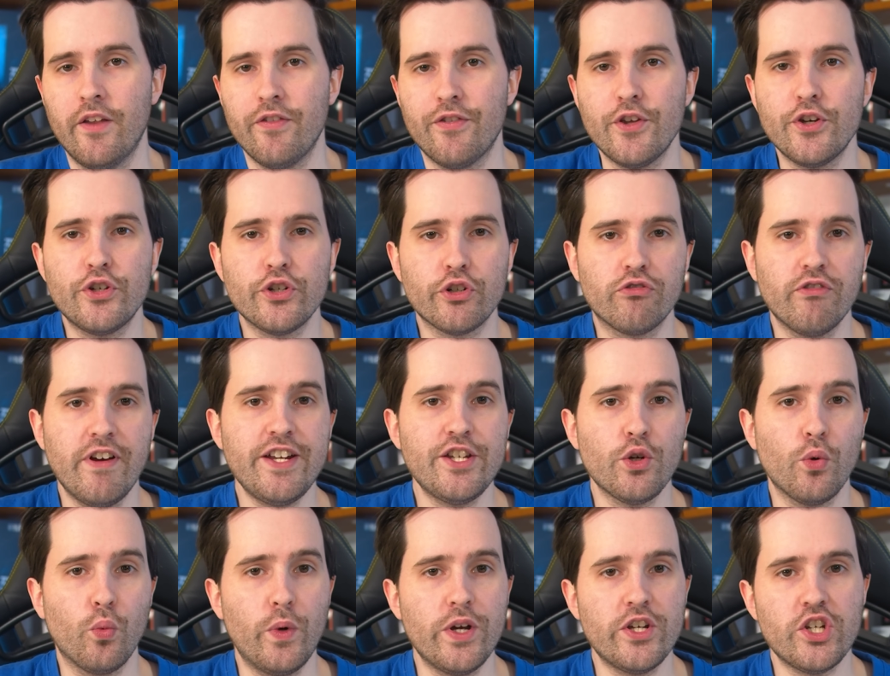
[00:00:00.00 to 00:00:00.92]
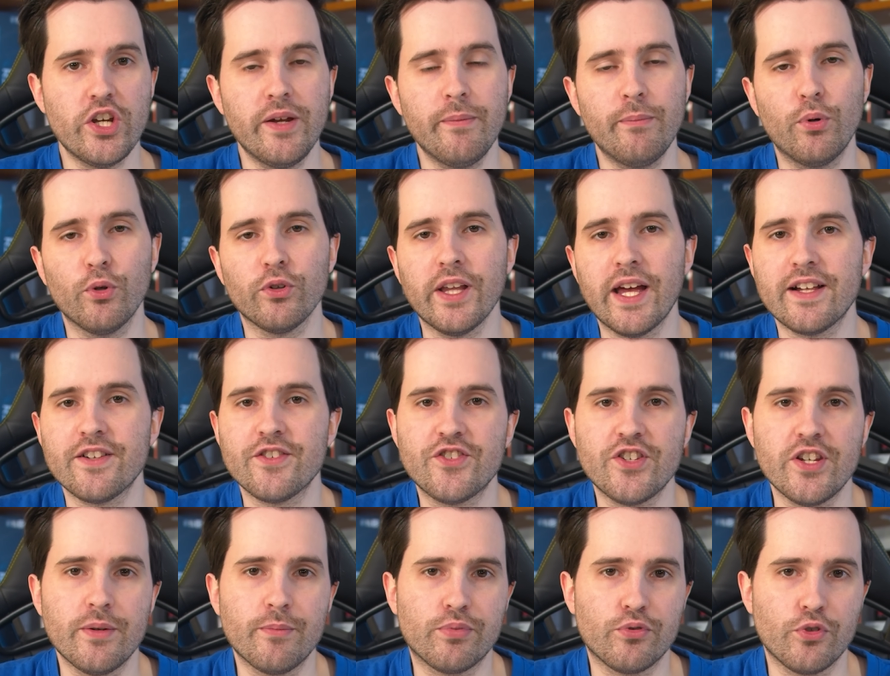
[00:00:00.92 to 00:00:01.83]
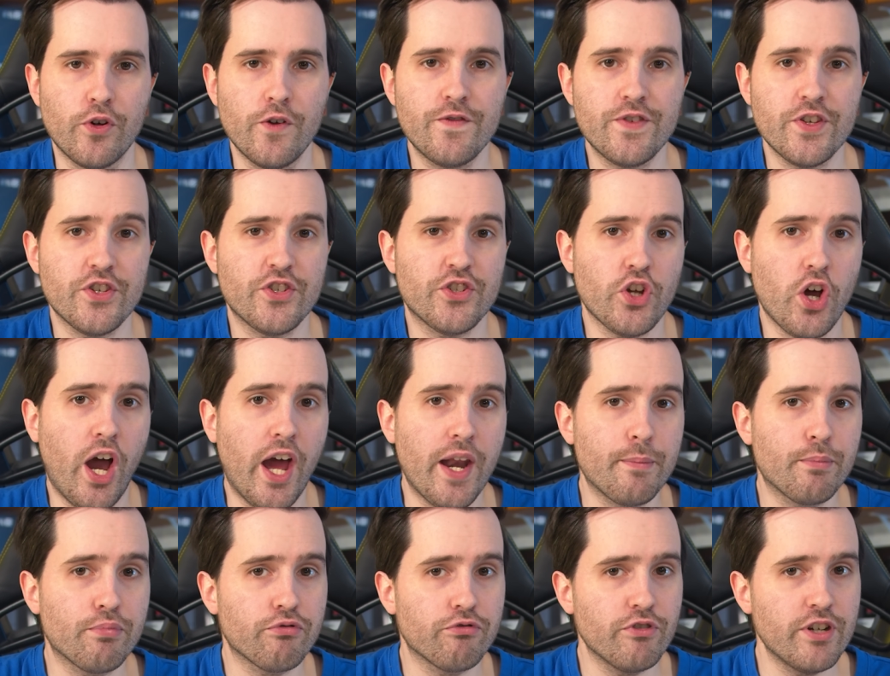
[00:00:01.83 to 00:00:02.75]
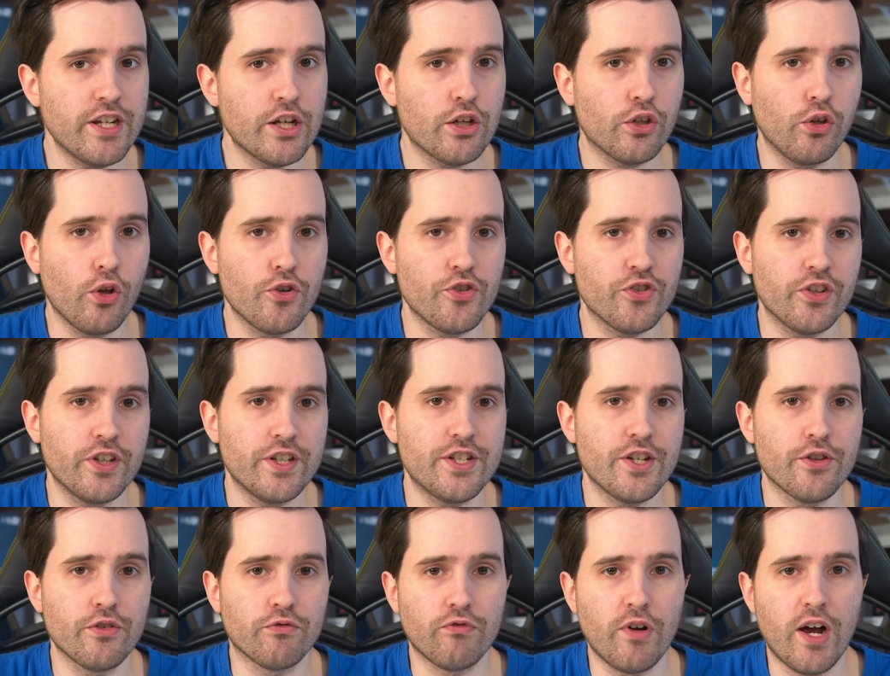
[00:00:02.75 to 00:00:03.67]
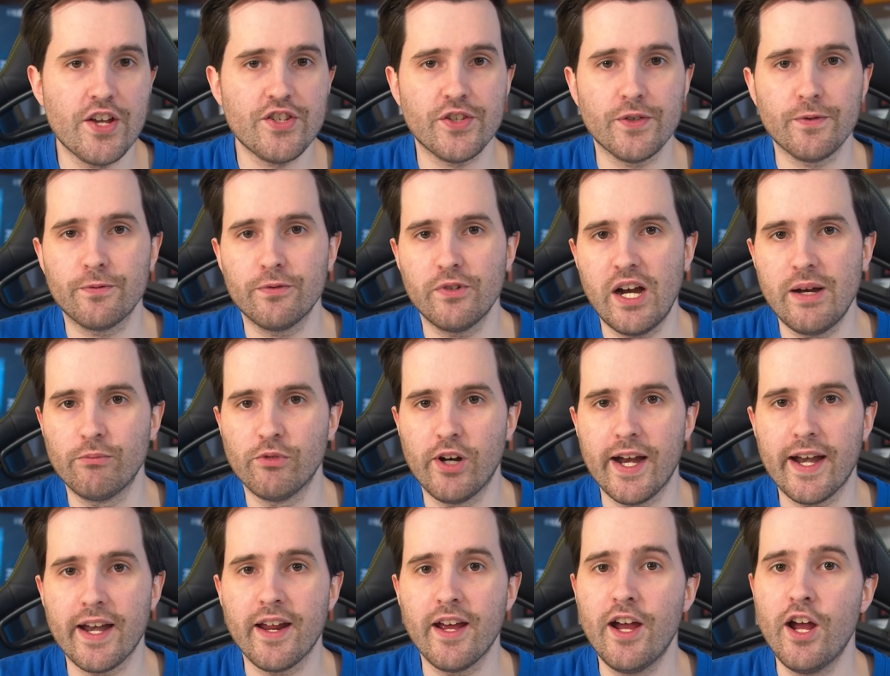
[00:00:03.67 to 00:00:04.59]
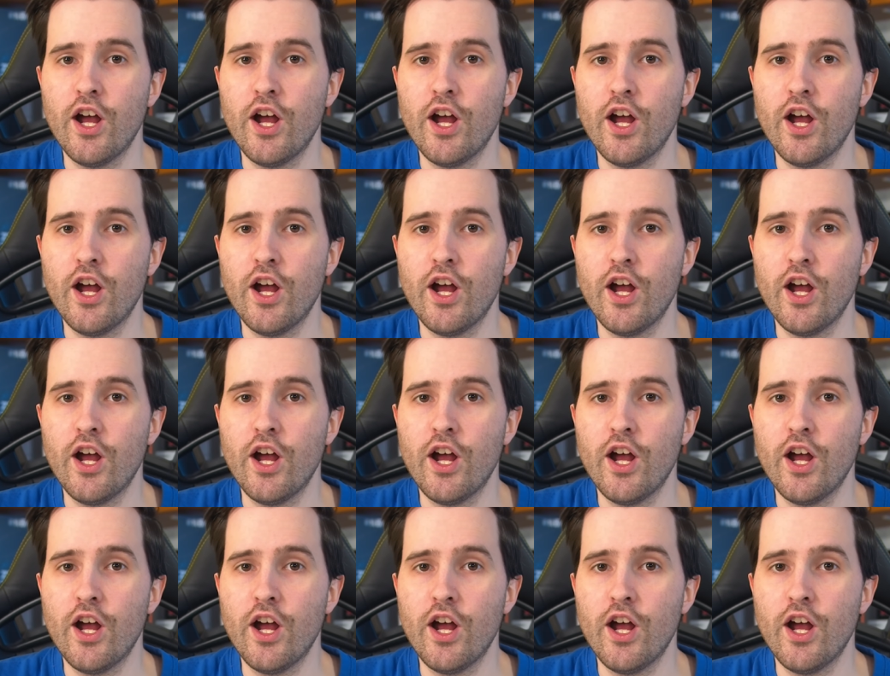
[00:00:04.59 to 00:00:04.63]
The degree to which input latency improves is tied pretty closely to the rise in frame rate.